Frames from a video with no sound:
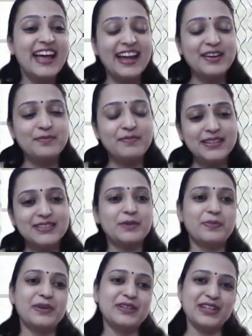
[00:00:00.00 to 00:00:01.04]
And much
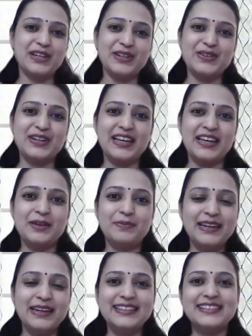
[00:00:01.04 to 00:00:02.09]
appreciate your time
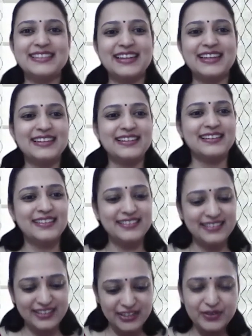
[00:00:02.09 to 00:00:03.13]
and insight uh,
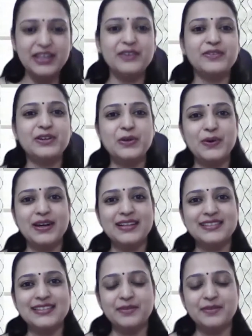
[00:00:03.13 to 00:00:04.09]
that you've given to us.